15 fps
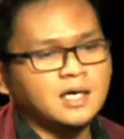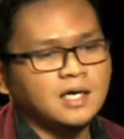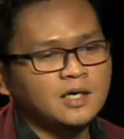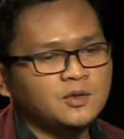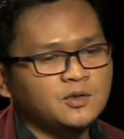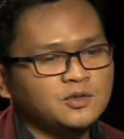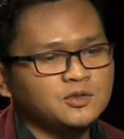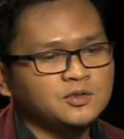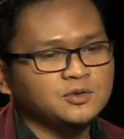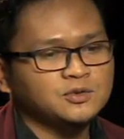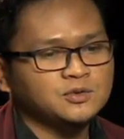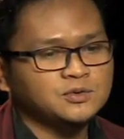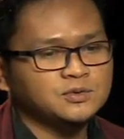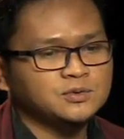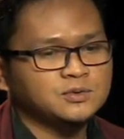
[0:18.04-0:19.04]
How do
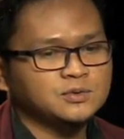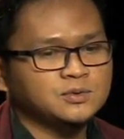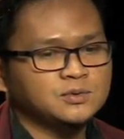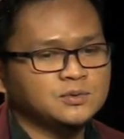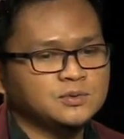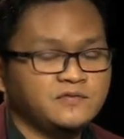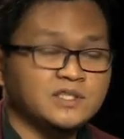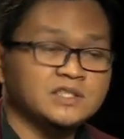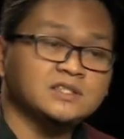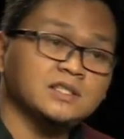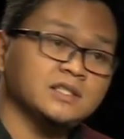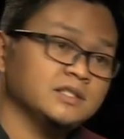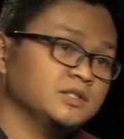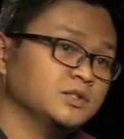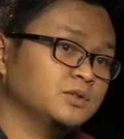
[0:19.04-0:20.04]
you
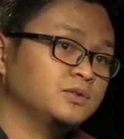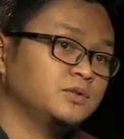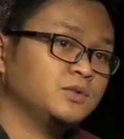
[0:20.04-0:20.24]
differentiate your